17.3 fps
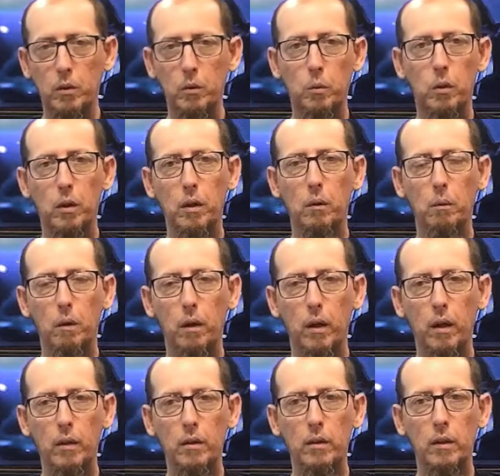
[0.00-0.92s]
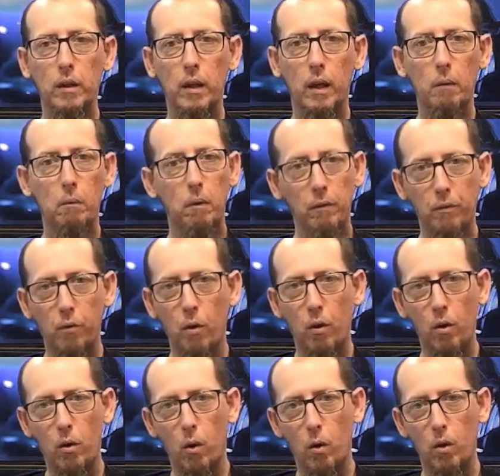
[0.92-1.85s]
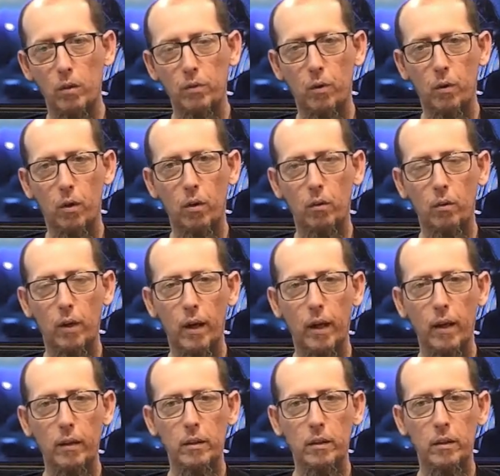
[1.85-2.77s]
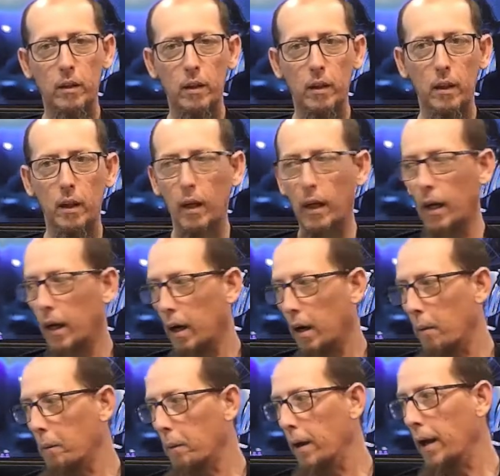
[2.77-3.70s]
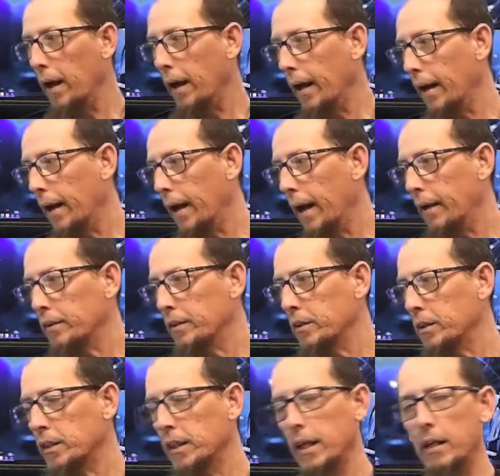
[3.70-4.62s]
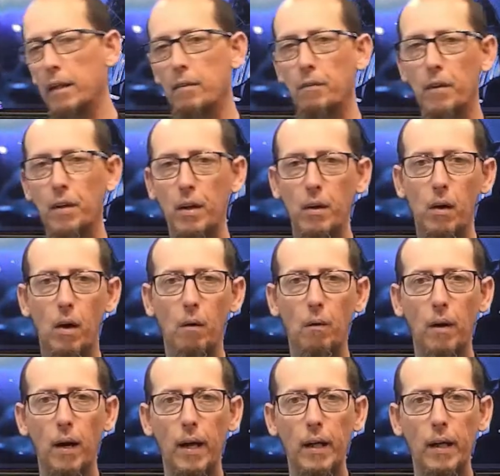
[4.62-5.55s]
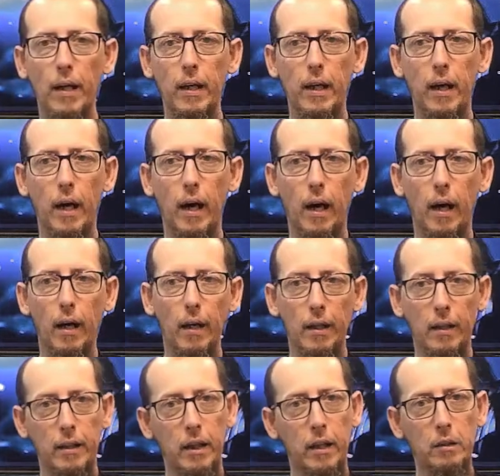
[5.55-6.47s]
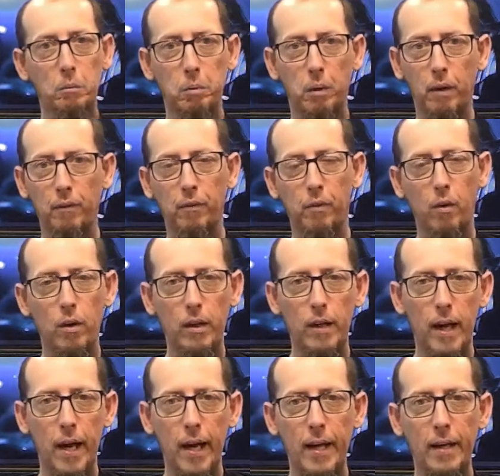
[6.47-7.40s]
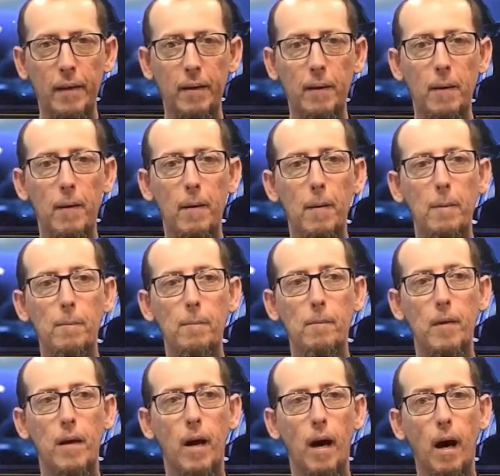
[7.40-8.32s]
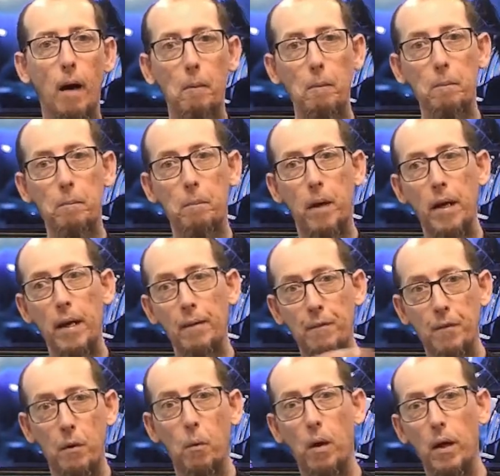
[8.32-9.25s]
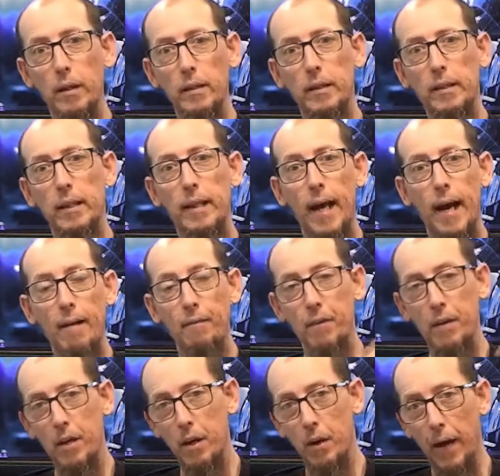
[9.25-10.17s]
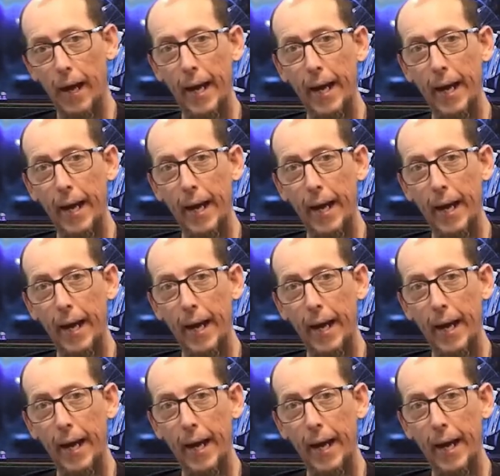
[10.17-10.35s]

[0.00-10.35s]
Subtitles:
one it was, but 4 cores, 4 threads. As you've seen in the video already, it does play Fortnite. But if you want to see that video